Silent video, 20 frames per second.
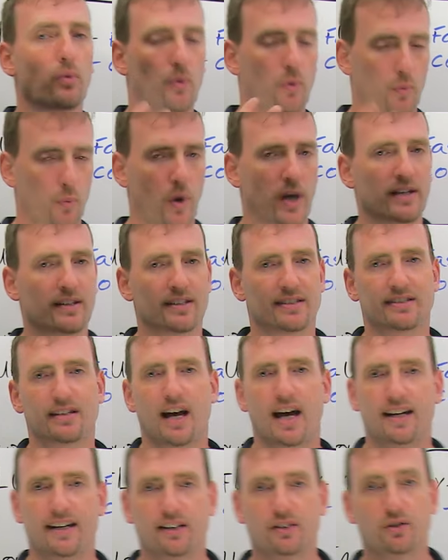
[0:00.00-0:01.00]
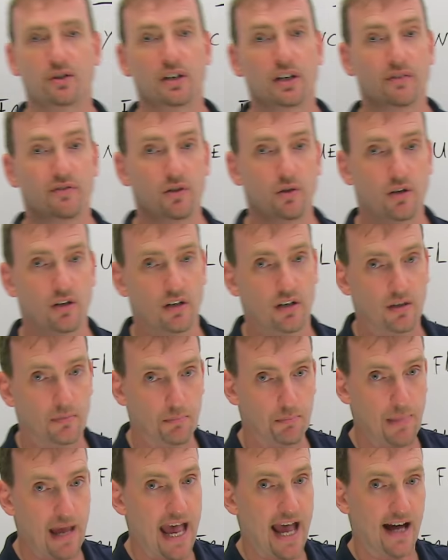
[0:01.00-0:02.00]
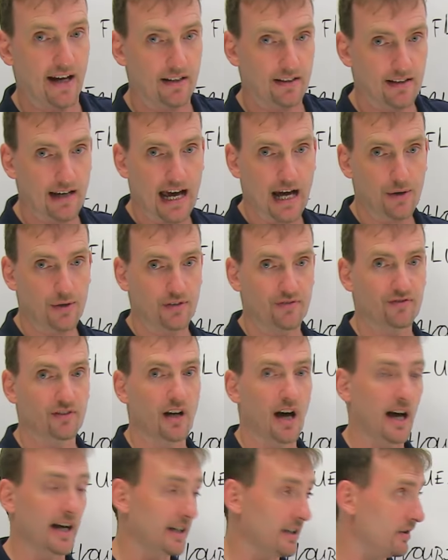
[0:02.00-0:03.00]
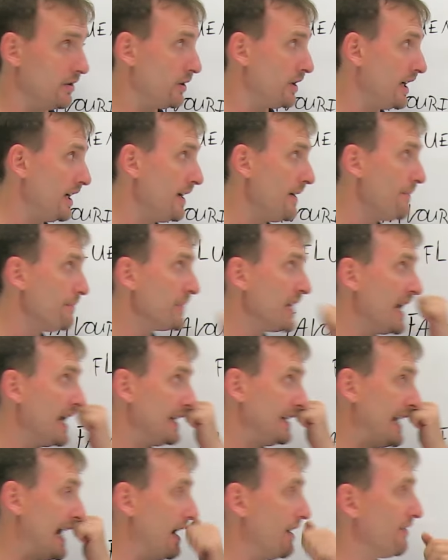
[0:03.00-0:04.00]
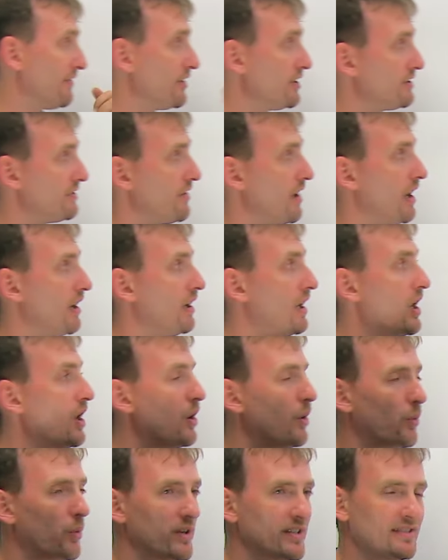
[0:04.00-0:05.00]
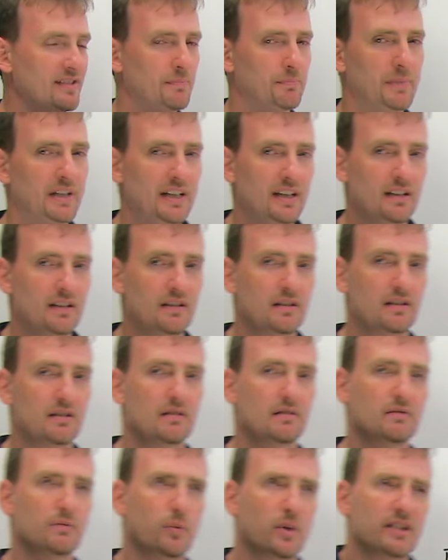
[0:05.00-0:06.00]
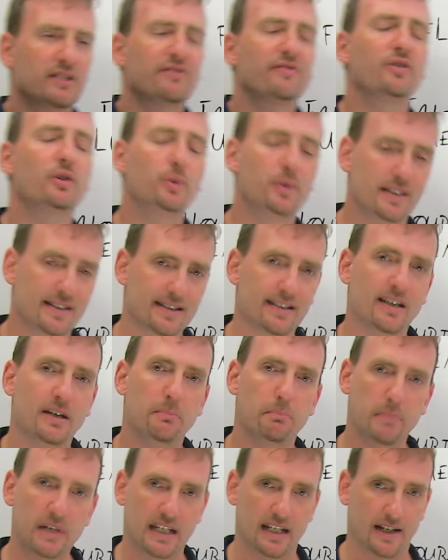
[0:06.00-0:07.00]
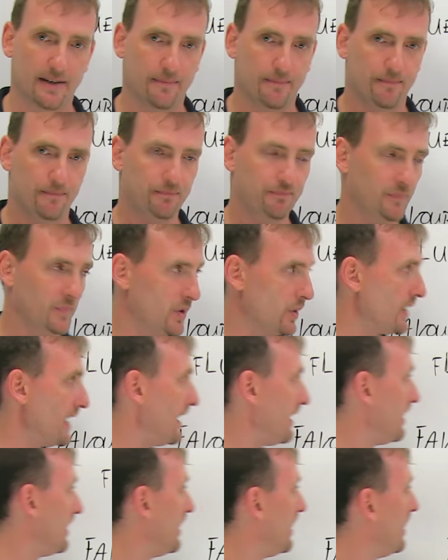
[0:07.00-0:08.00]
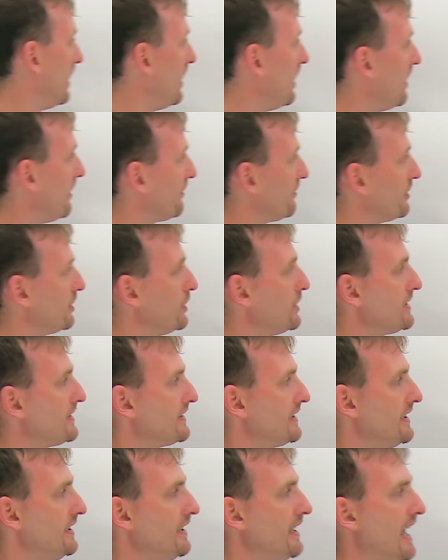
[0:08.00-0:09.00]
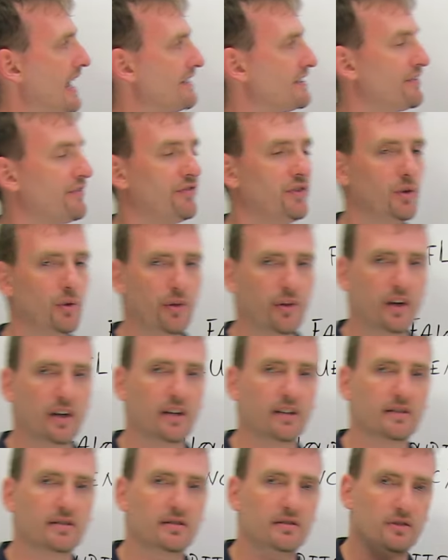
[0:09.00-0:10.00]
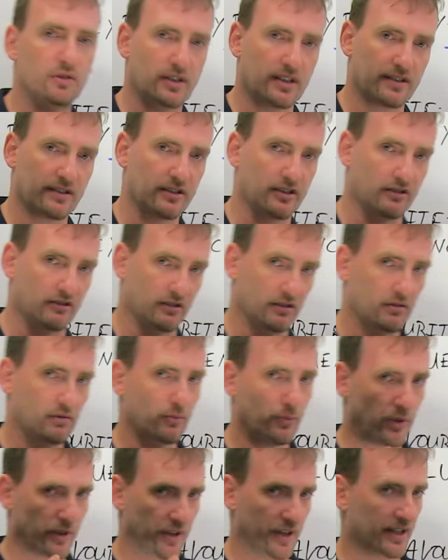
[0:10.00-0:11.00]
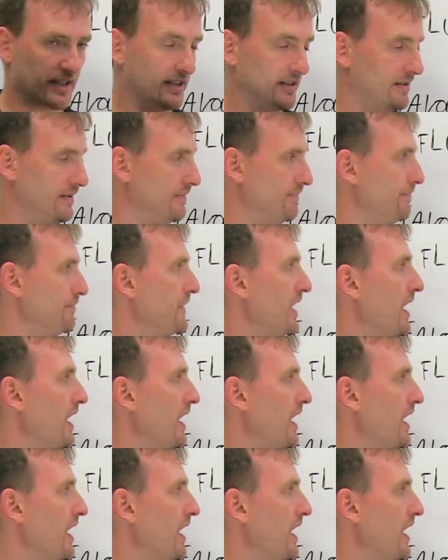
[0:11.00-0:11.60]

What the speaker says: when deciding to give you the band out of 9, okay? Now, first of all, what does it mean? What does fluency mean? Okay? Fluency has a few things to consider within it.